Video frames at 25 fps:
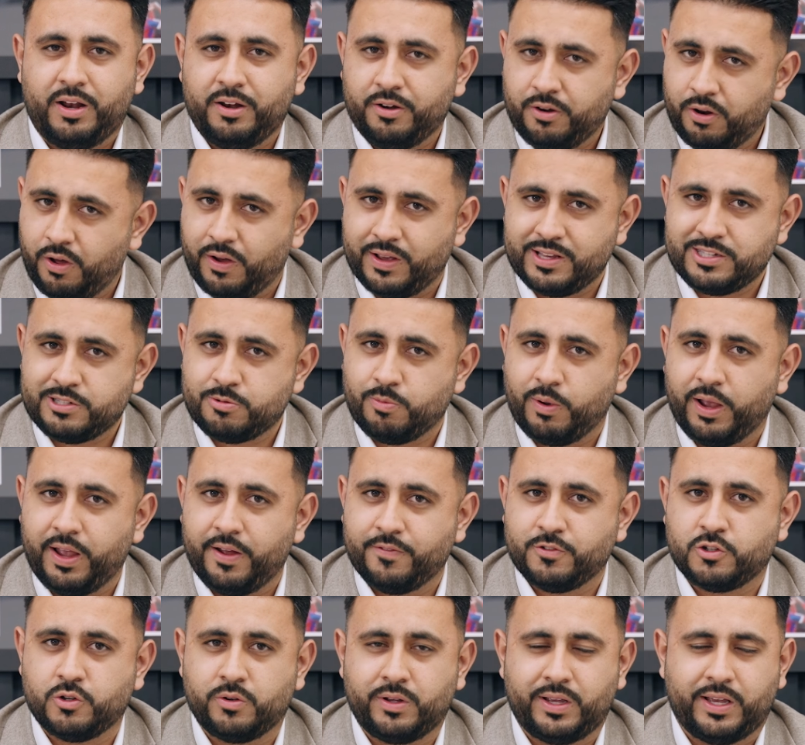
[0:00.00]
a nice way
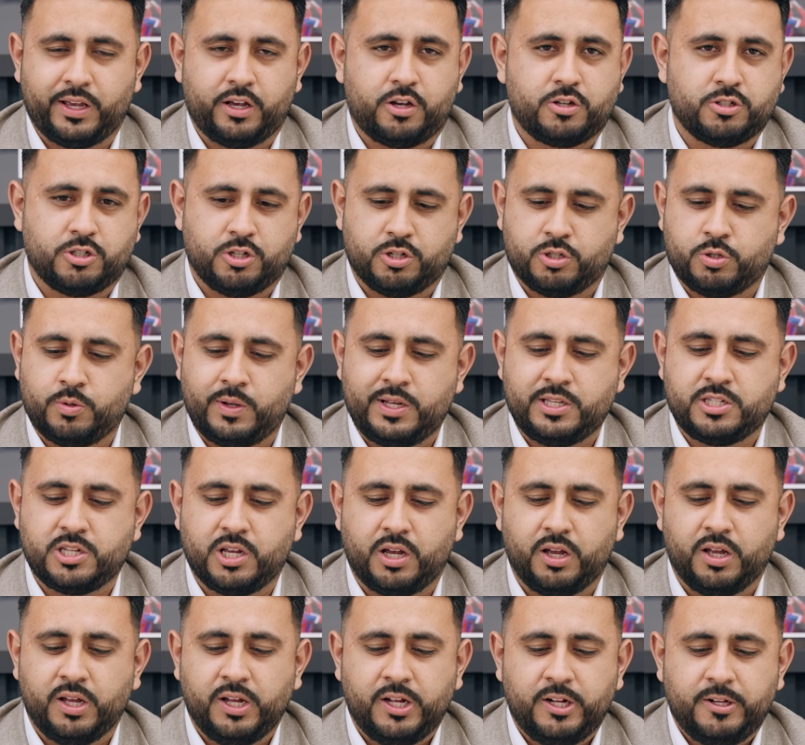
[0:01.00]
of doing it, because a
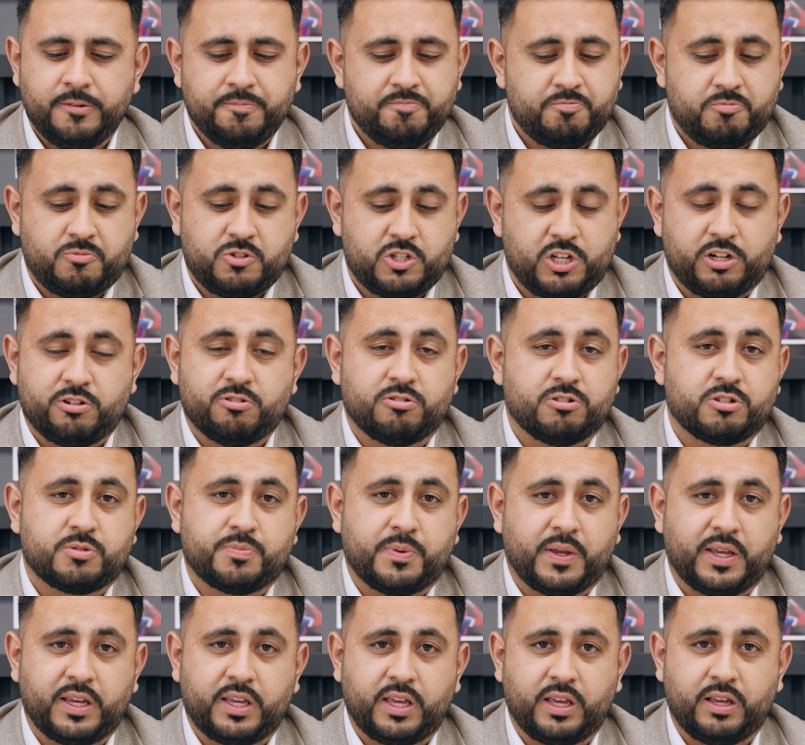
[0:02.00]
tweeter, generally
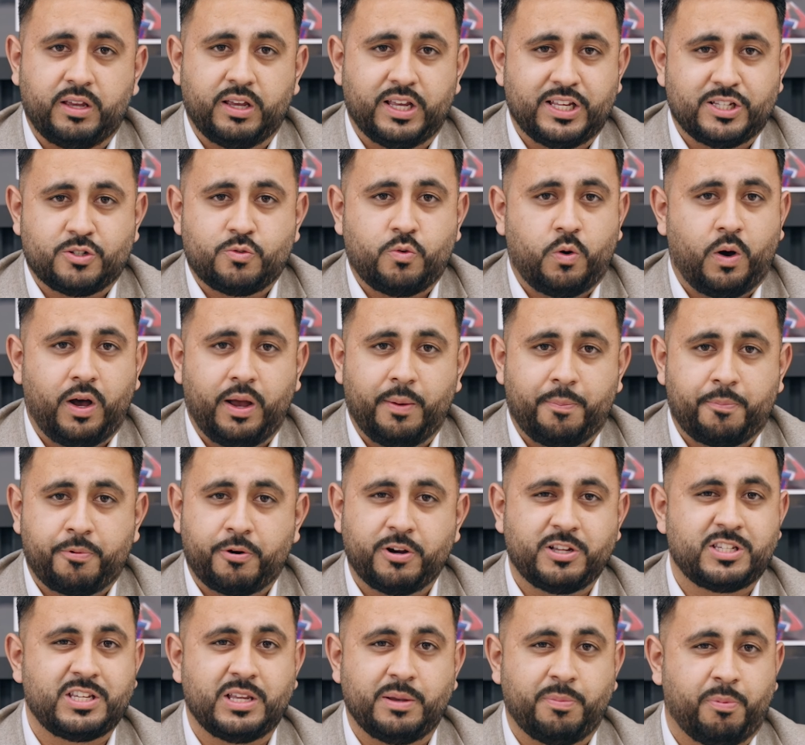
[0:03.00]
speaking, is quite a
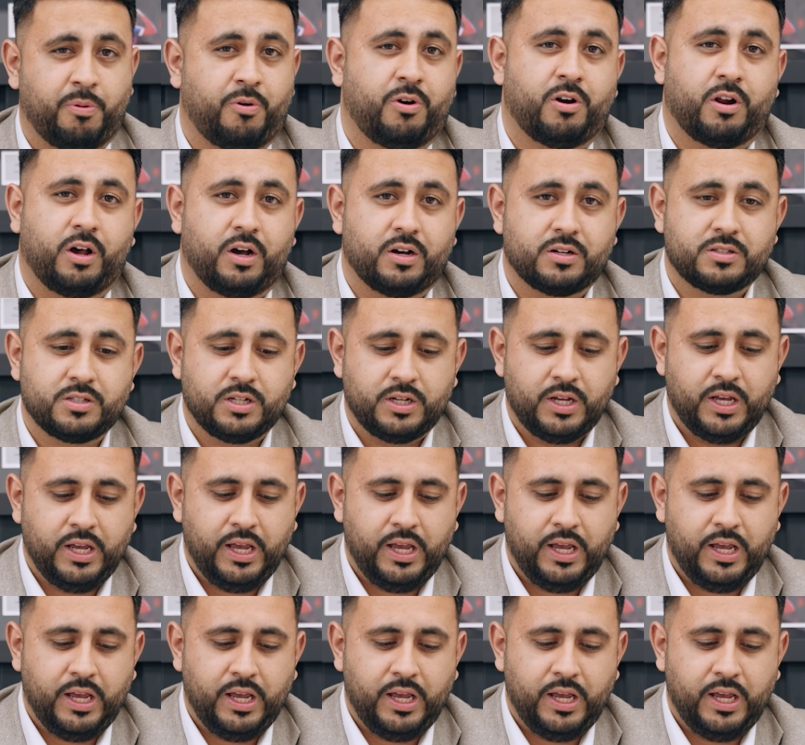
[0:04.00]
pretty product.